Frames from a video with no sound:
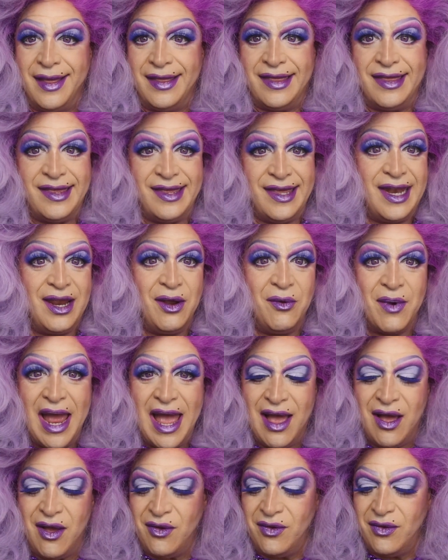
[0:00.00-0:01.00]
sitting
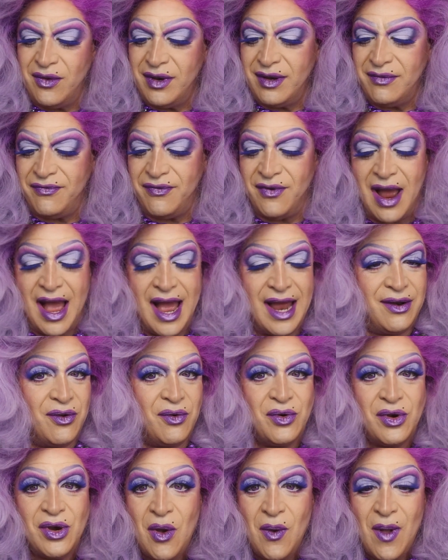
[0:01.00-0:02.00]
around for I
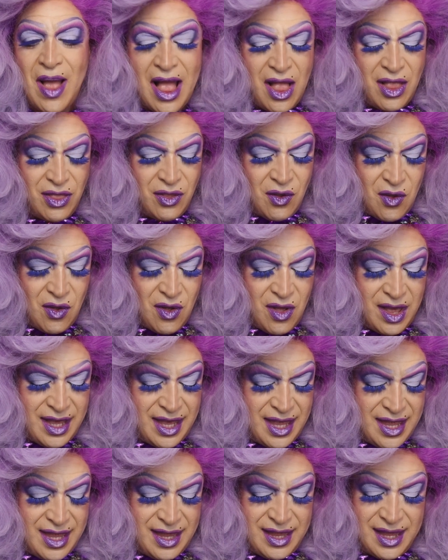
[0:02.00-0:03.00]
don't know how
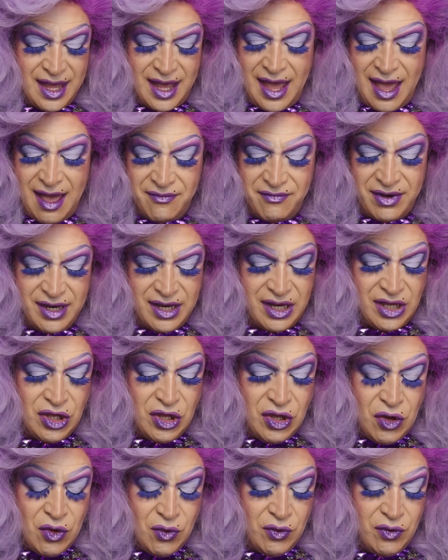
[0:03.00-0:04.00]
long and I haven't
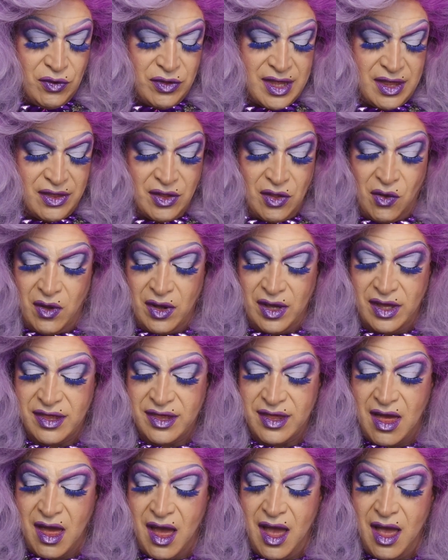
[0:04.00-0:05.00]
used in the
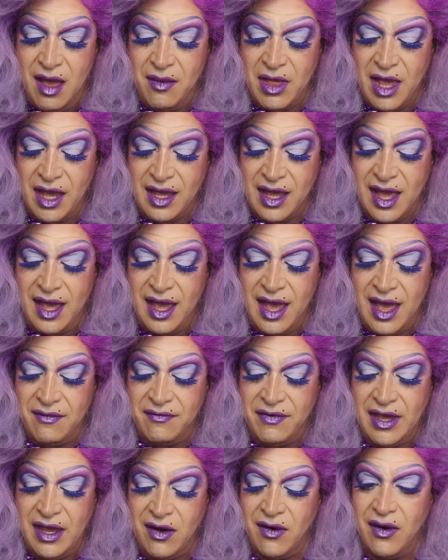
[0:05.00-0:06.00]
longest time like I
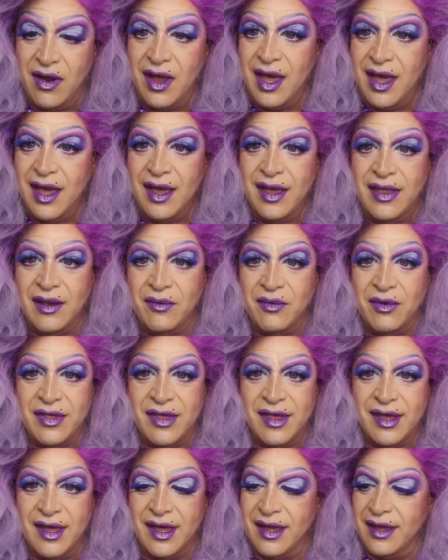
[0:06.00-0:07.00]
have here. There
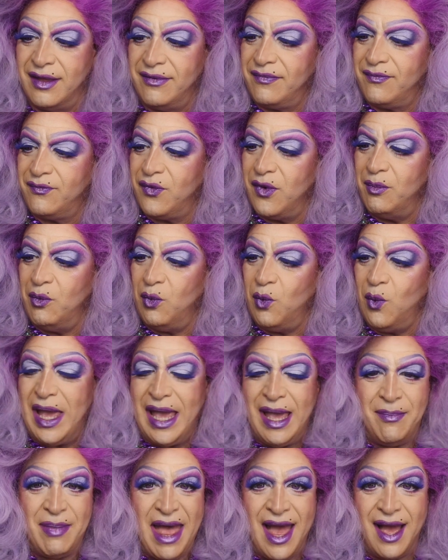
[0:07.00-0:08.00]
was uh, from
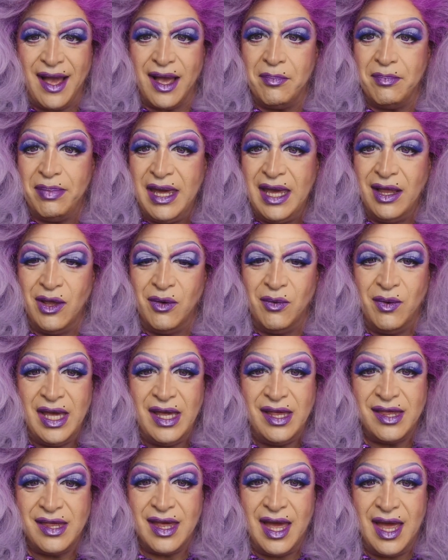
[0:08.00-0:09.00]
way back a P.
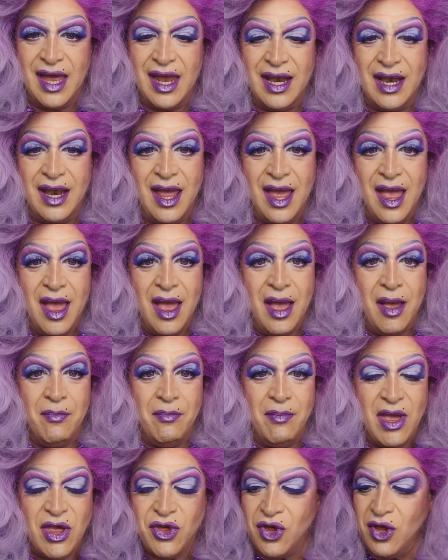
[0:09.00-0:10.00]
Louise and
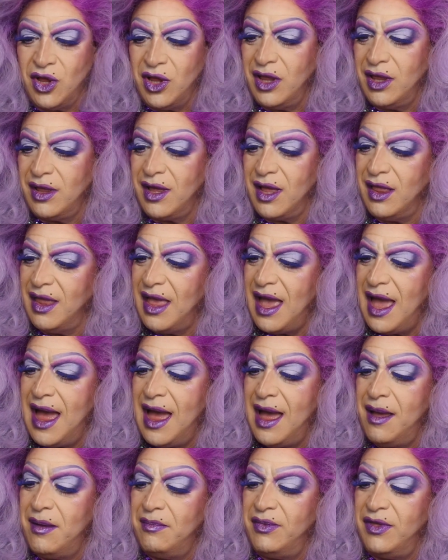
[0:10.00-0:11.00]
Mitchell
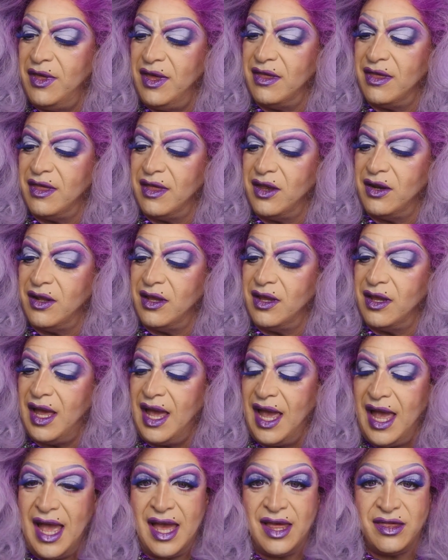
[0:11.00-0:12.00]
collab, these little
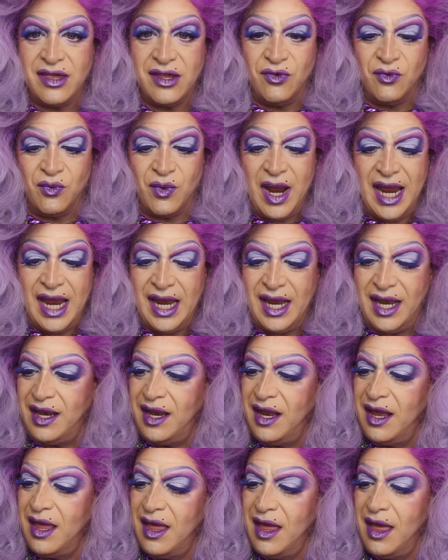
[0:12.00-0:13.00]
acid
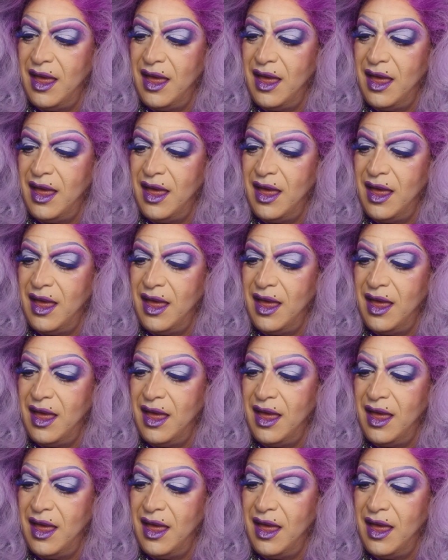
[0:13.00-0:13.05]
rain